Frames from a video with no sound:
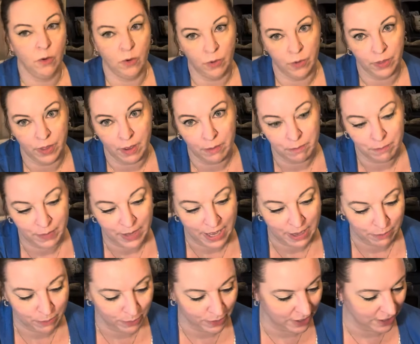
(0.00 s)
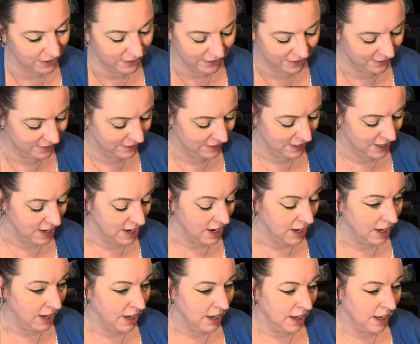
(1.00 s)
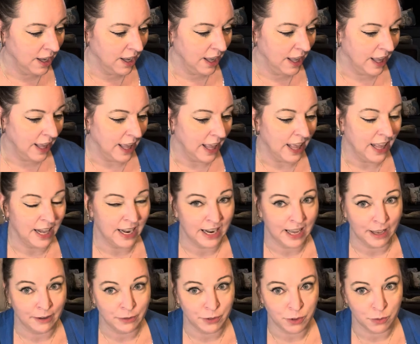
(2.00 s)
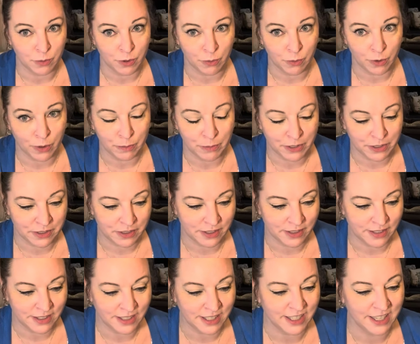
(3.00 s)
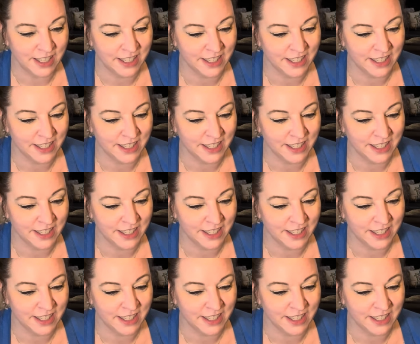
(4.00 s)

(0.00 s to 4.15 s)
I'll that one. And I have two more warmers.